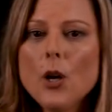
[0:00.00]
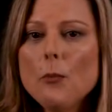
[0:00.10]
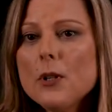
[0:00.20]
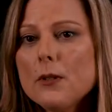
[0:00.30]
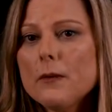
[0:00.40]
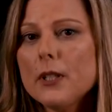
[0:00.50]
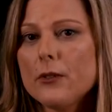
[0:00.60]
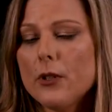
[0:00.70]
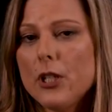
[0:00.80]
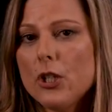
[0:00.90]
Most of the
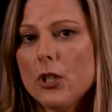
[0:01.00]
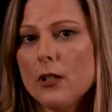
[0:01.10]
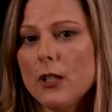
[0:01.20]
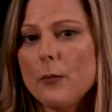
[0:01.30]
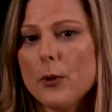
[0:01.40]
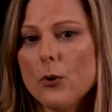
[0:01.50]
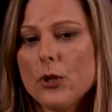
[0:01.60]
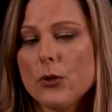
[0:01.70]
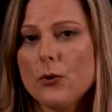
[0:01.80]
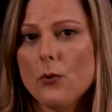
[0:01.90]
traditional
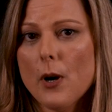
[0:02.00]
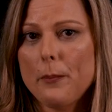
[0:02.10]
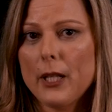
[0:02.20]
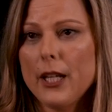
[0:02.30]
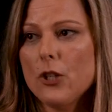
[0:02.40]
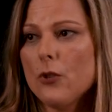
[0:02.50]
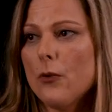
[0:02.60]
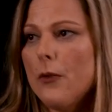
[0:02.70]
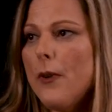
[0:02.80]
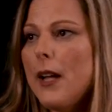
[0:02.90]
approaches to application
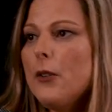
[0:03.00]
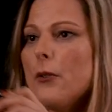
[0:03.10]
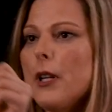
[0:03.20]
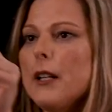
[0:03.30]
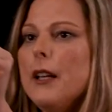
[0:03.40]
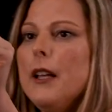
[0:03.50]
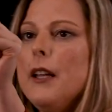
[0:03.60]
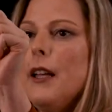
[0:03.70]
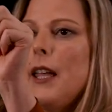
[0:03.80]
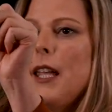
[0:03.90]
refactoring
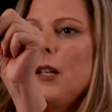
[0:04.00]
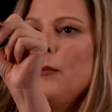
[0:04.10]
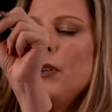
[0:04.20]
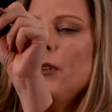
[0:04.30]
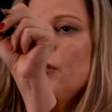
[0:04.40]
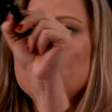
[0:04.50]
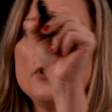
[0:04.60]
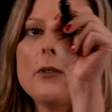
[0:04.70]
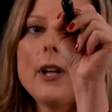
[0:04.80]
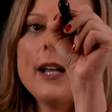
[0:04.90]
aim to
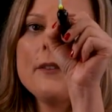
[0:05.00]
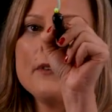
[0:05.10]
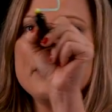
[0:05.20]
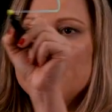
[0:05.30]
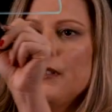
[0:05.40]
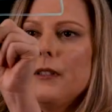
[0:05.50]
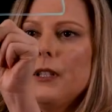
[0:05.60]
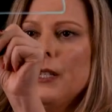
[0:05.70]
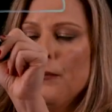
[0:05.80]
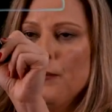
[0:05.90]
derive
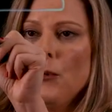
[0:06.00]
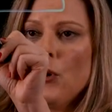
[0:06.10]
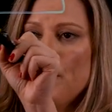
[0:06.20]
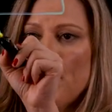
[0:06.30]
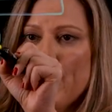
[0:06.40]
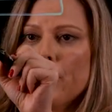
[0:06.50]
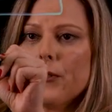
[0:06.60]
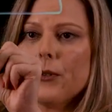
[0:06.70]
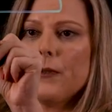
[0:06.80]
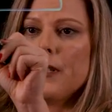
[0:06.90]
the more
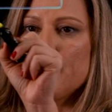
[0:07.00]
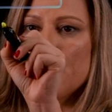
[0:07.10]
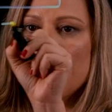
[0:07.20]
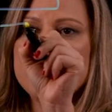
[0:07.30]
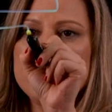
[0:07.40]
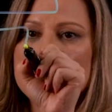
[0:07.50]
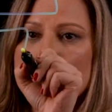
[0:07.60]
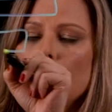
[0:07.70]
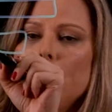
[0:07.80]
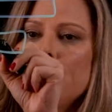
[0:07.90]
microservices
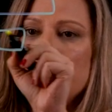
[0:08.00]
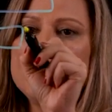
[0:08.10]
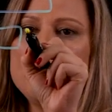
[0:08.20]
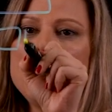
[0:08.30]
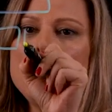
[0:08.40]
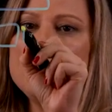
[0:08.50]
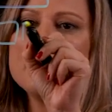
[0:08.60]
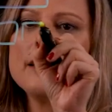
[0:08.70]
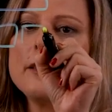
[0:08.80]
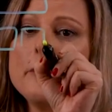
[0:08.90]
architecture. What does that mean
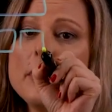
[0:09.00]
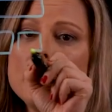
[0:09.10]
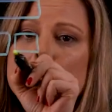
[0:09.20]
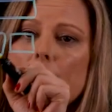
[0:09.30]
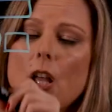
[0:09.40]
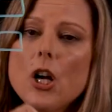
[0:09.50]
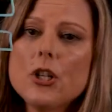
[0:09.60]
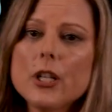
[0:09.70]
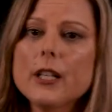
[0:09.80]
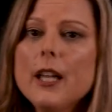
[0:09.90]
is that the business
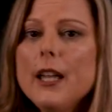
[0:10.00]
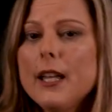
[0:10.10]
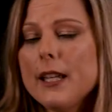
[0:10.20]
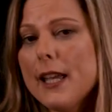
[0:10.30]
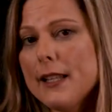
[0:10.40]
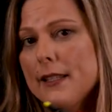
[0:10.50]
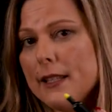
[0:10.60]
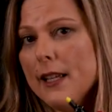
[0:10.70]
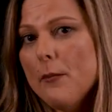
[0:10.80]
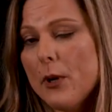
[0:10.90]
logic
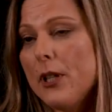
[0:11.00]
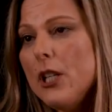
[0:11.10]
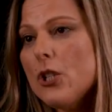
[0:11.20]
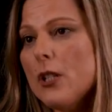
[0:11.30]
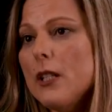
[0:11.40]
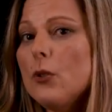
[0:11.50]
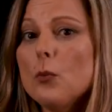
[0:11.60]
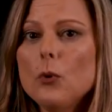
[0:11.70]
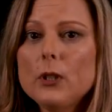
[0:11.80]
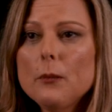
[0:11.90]
gets partitioned into
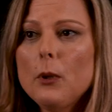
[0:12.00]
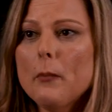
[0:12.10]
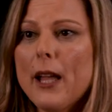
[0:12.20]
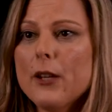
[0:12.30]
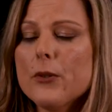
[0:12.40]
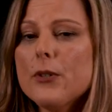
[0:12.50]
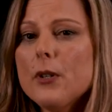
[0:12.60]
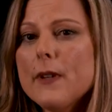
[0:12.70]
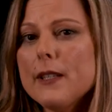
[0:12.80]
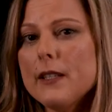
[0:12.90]
multiple
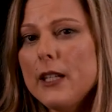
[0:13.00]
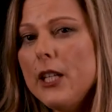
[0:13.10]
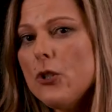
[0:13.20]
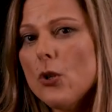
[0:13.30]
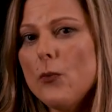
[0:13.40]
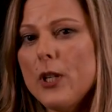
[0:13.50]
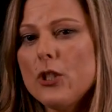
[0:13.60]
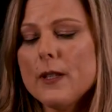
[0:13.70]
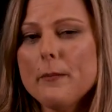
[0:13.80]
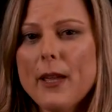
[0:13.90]
microservices, each of
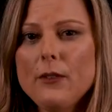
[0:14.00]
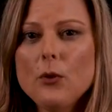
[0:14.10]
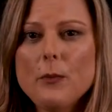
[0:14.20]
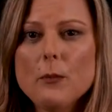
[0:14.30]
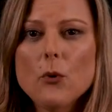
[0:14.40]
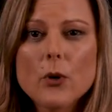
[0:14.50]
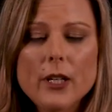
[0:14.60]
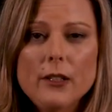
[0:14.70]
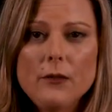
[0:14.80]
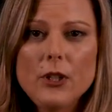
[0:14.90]
which is meant to be more
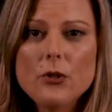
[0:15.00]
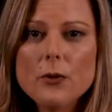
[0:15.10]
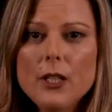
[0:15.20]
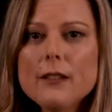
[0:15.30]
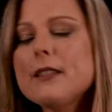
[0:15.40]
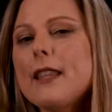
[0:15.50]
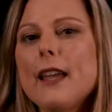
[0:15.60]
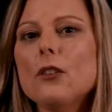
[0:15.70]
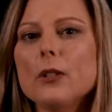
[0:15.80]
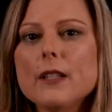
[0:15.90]
individual,
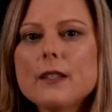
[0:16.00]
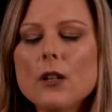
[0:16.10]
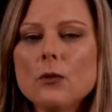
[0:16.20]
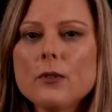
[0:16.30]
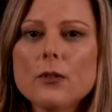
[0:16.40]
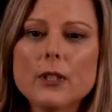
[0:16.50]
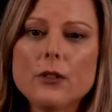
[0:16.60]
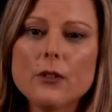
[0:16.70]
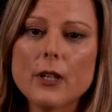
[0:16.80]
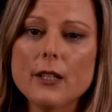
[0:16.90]
stand on its own so
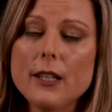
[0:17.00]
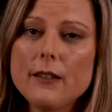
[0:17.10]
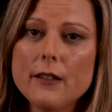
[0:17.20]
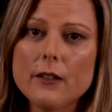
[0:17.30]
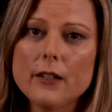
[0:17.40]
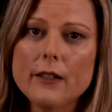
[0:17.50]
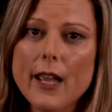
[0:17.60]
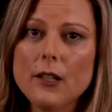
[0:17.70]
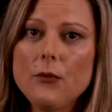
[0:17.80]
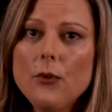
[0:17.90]
that you can easier
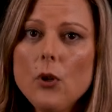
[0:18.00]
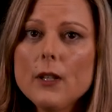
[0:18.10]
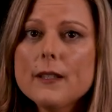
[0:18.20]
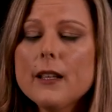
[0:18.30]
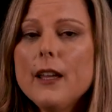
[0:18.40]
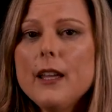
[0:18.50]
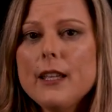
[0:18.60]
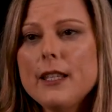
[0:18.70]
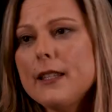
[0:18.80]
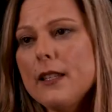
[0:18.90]
detect faults.
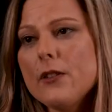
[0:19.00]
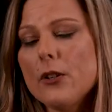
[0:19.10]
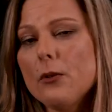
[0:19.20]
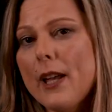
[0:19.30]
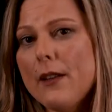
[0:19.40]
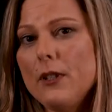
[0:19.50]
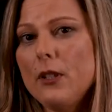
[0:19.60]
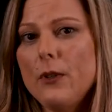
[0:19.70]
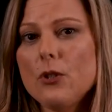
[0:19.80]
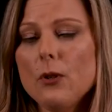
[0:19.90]
It's easier to have
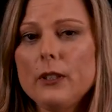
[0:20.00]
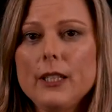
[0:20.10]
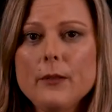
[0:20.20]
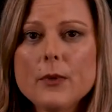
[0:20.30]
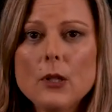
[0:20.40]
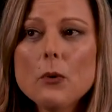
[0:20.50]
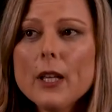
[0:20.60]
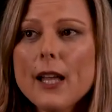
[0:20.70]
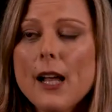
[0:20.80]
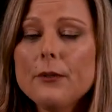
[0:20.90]
individual teams
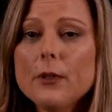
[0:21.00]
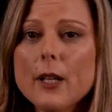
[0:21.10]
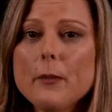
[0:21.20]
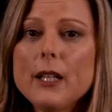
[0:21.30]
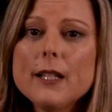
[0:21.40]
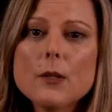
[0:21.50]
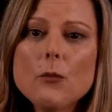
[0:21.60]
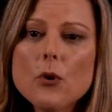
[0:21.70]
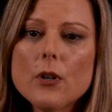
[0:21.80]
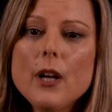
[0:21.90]
looking after them, and it's
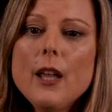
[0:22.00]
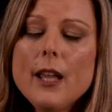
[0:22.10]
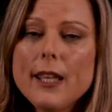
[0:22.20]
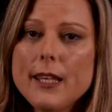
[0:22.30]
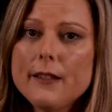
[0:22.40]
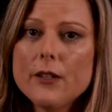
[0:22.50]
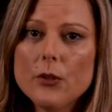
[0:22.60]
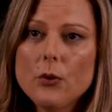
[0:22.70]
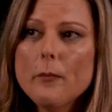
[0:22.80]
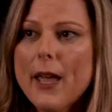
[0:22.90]
more easier
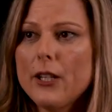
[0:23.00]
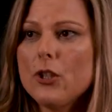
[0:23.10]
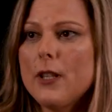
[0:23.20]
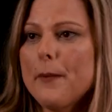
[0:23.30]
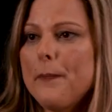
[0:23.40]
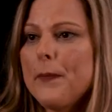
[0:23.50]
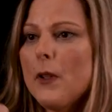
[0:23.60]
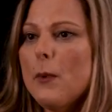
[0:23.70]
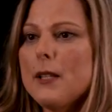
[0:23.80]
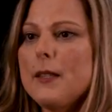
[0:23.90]
to manage them
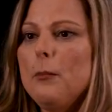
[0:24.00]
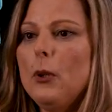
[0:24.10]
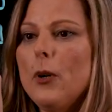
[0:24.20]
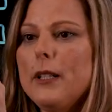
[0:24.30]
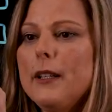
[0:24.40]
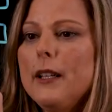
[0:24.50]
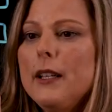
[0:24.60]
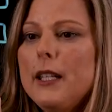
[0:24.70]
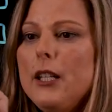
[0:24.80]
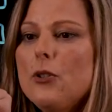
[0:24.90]
once deployed.
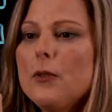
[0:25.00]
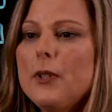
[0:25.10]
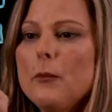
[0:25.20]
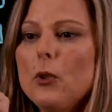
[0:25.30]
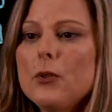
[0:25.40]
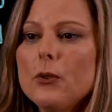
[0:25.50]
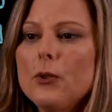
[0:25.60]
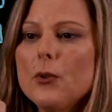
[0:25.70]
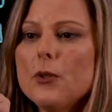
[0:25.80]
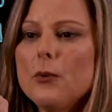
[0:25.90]
Each of them also
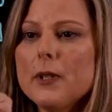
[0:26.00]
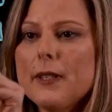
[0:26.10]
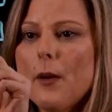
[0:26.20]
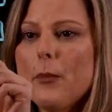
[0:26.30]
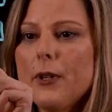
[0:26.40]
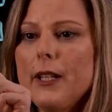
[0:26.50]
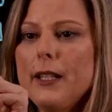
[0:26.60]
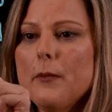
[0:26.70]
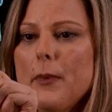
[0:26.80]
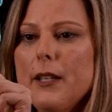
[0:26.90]
talks to a separate
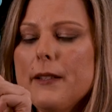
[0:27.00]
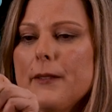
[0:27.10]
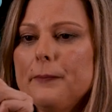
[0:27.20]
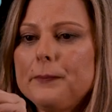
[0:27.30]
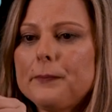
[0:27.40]
database.